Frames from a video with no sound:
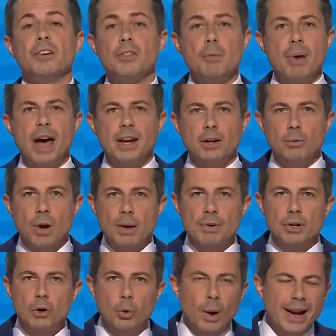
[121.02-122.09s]
Many of the men
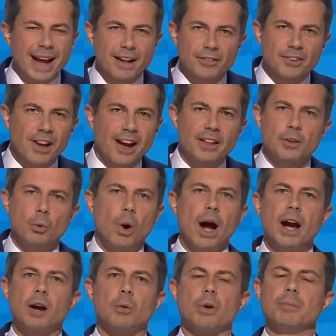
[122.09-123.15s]
and women who went outside
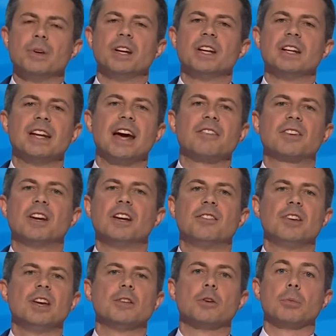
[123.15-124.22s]
the wire with me didn't
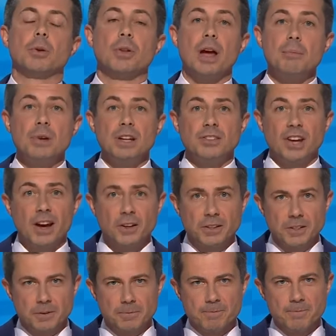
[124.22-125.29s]
have kids either. But let me
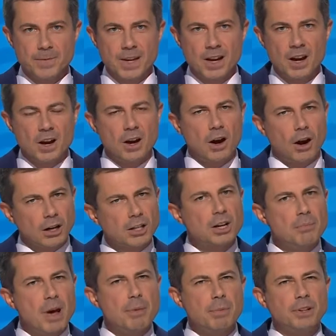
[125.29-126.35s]
tell you,
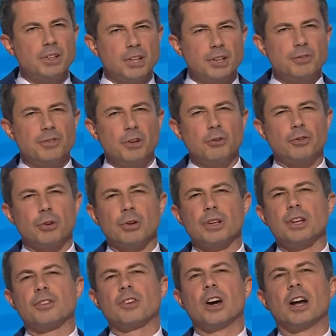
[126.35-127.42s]
our commitment to the
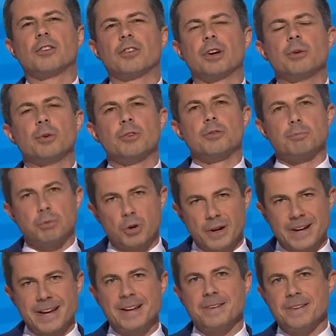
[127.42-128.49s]
future of this country was
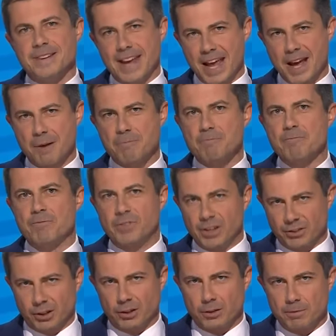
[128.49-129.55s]
pretty damn
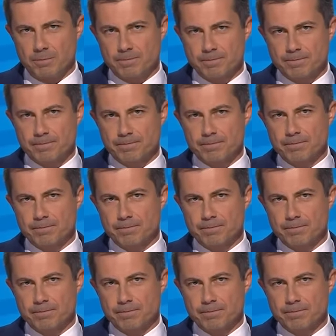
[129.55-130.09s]
physical.